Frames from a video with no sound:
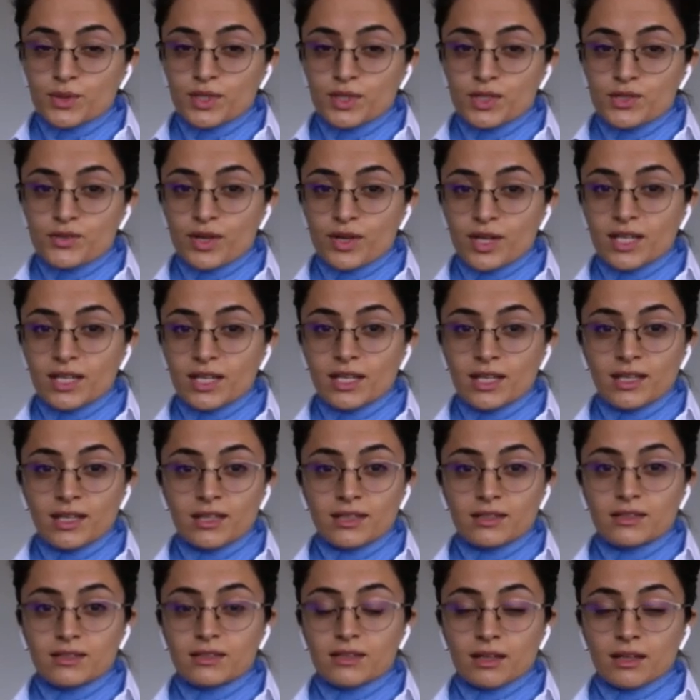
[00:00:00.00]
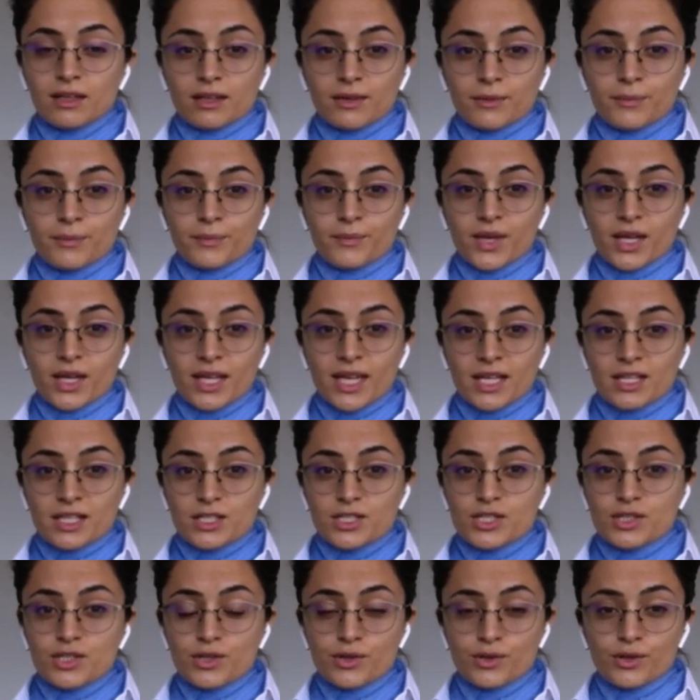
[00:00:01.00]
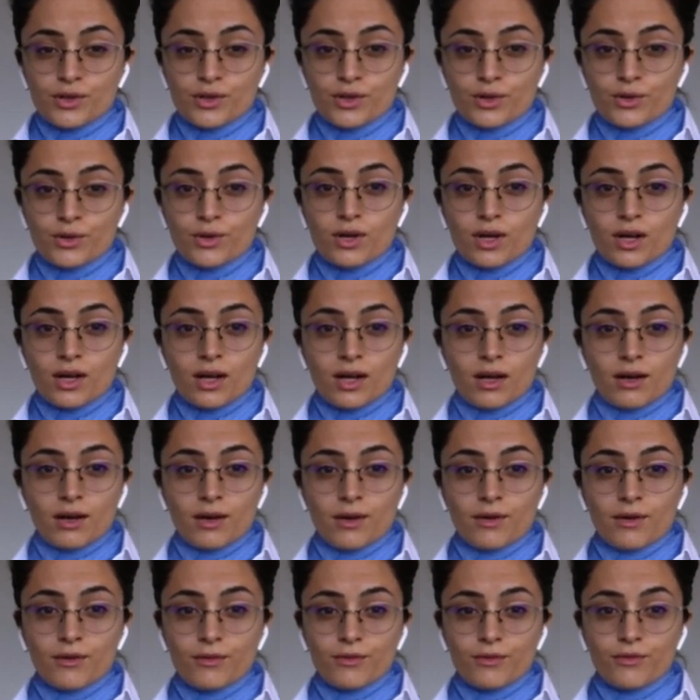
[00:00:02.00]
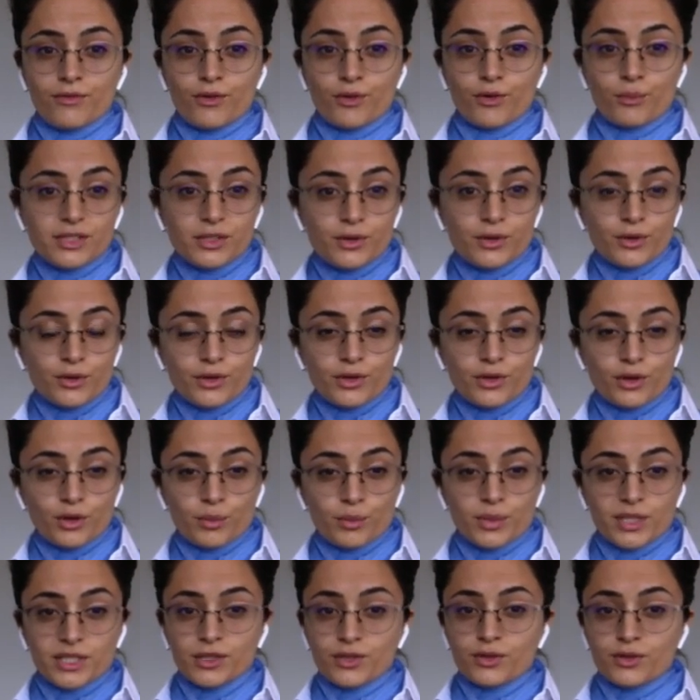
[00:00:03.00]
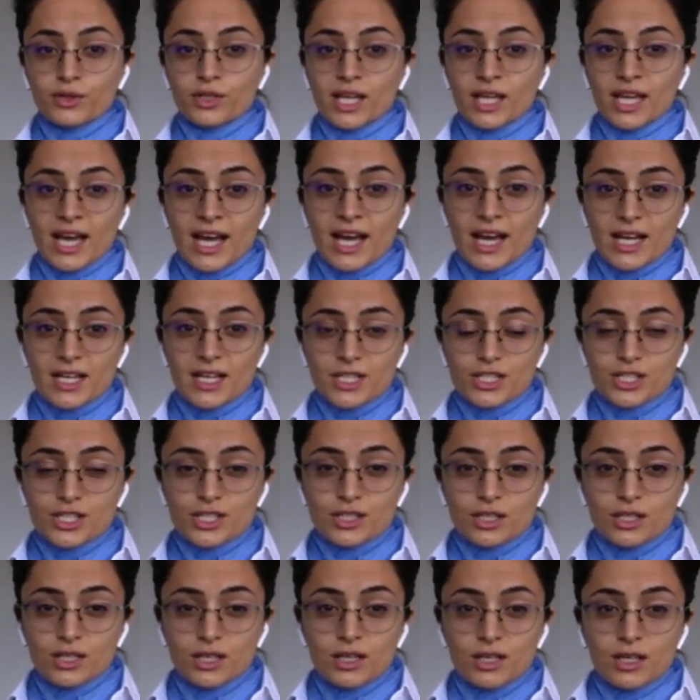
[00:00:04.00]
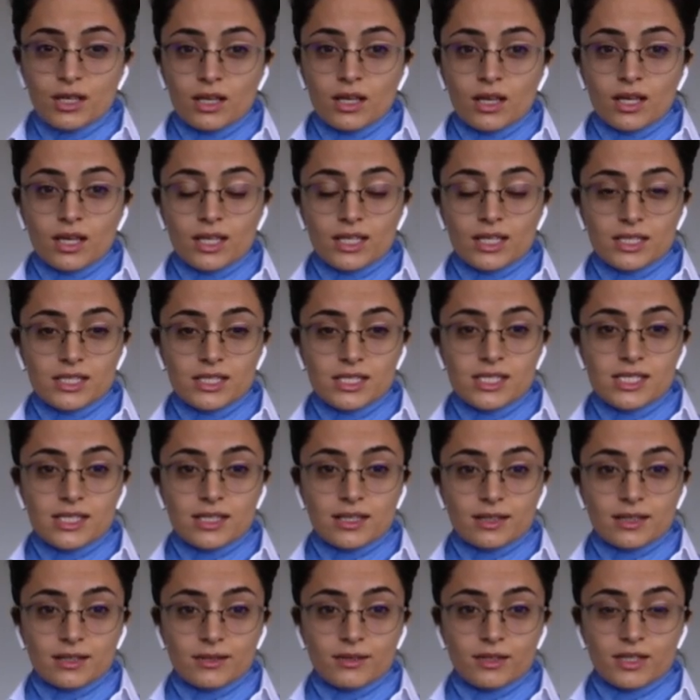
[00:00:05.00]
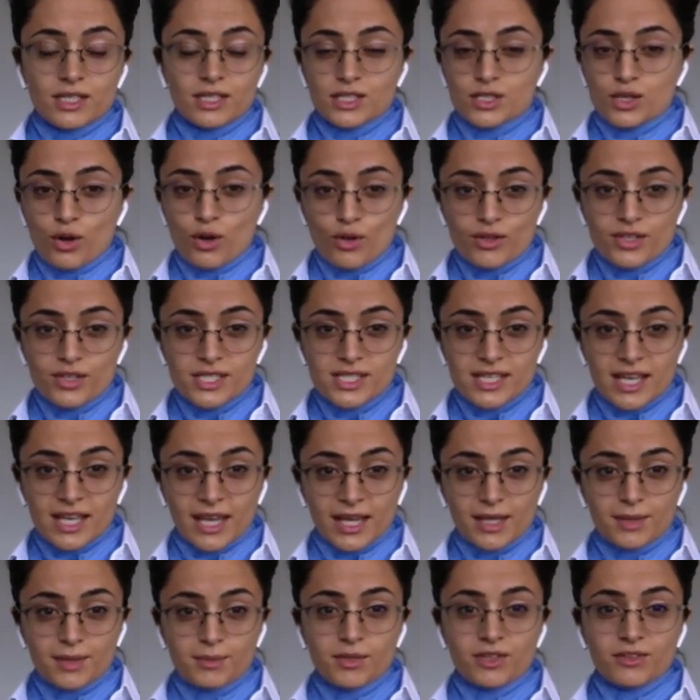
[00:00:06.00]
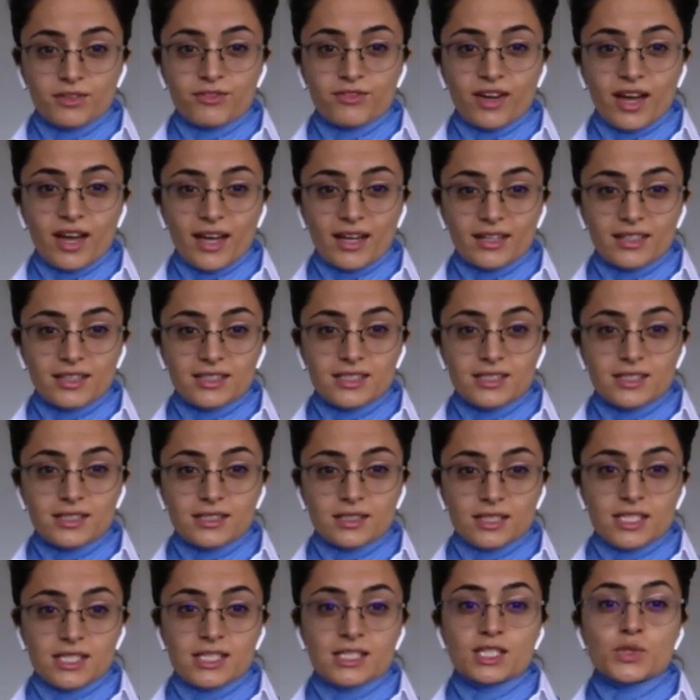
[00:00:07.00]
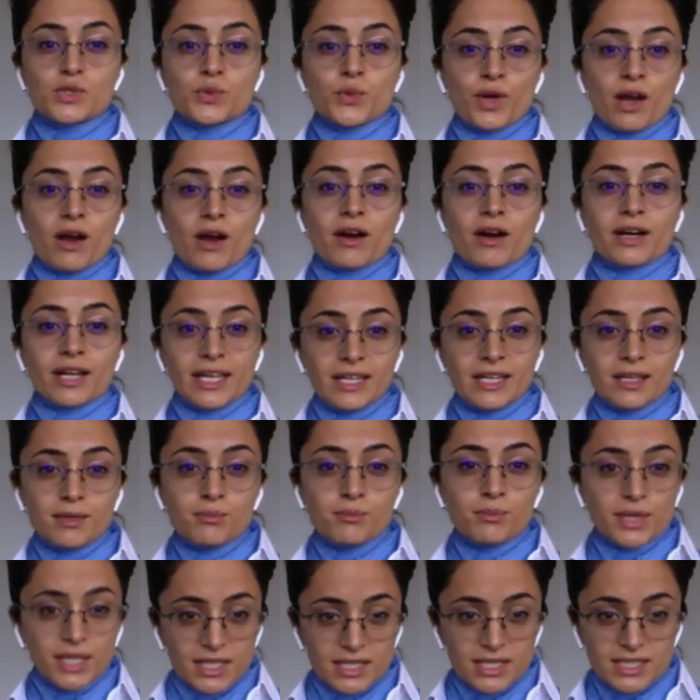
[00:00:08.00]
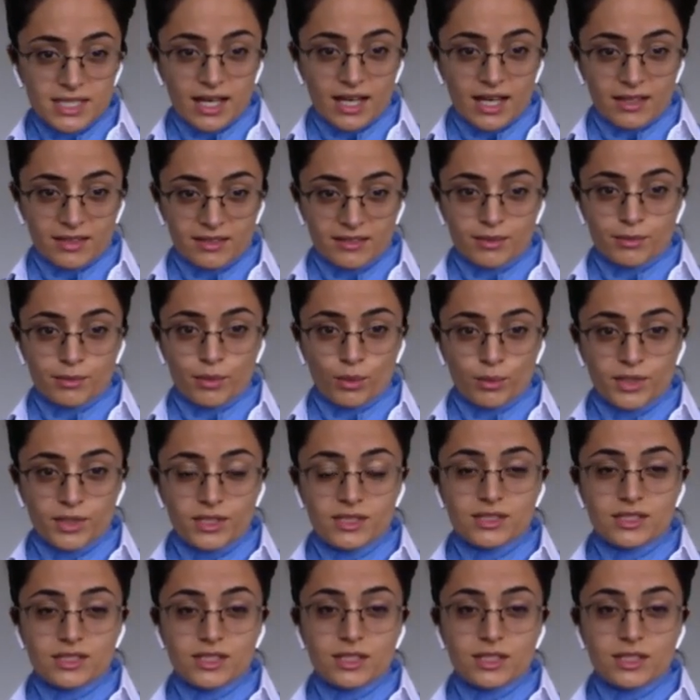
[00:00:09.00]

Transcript: trading it um, against euro um, for Bitcoin or Bitcoin Cash. It's, uh, it's all the same. In fact, uh, since we are in beta at the moment,